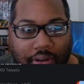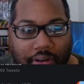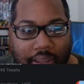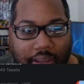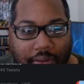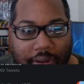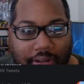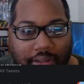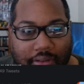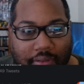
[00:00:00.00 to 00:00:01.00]
in hand, waiting
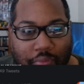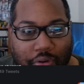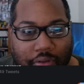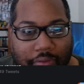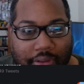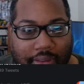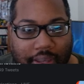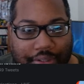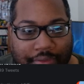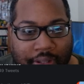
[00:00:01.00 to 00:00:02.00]
to kill more for the
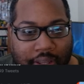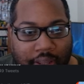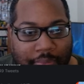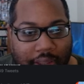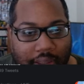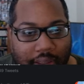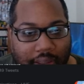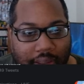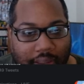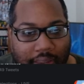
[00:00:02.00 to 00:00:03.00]
thousandth time.
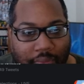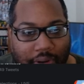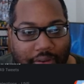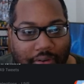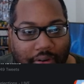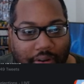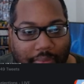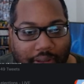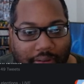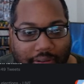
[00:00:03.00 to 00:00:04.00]
Yeah, what are you on
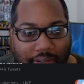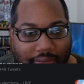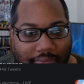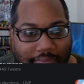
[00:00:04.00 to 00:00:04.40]
about?